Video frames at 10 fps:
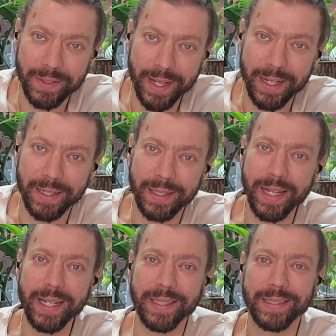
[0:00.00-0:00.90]
and
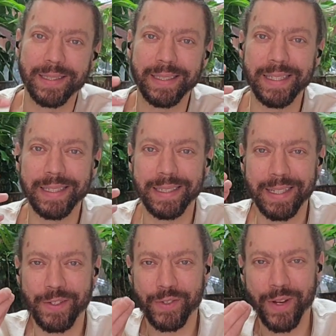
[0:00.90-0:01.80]
let it get
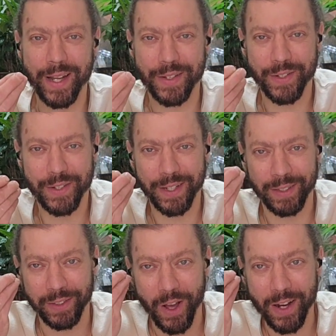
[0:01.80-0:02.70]
entrenched
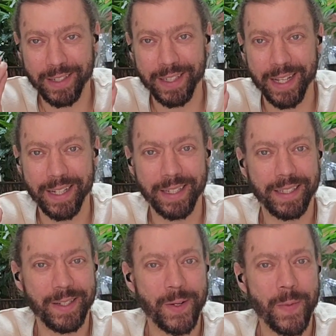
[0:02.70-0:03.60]
and locked in,
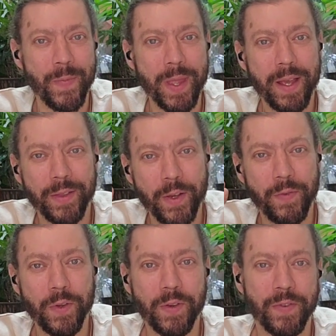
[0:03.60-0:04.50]

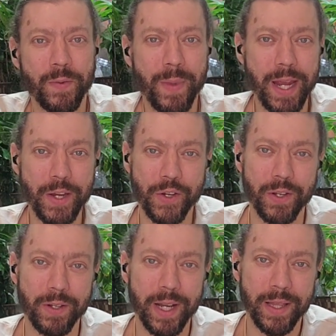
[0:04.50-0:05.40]
Therefore, the
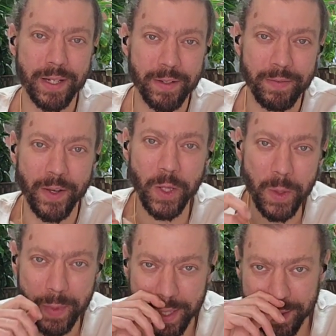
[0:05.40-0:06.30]
formation and the
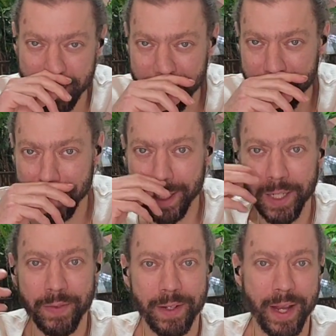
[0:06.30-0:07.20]
development
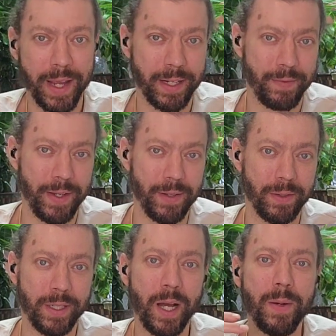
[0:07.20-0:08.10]
of the negative ego
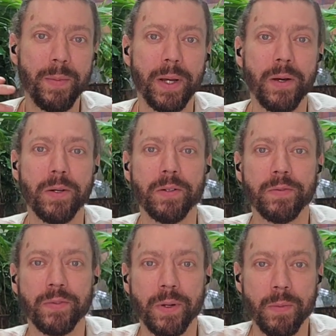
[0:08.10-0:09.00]
come about
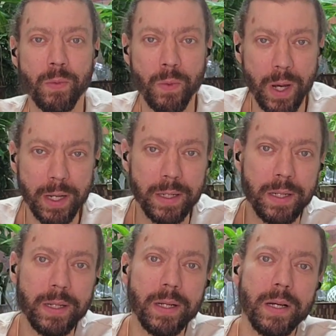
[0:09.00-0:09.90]
from one
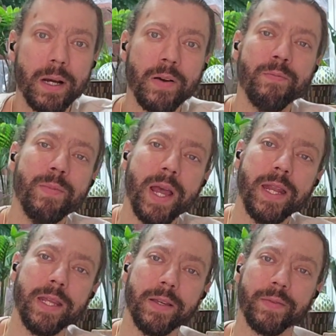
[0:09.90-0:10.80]
of
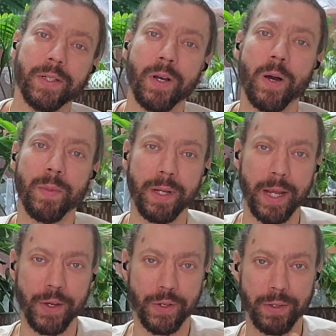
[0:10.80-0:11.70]
many of the
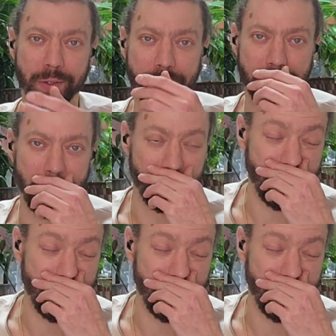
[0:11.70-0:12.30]
combinations of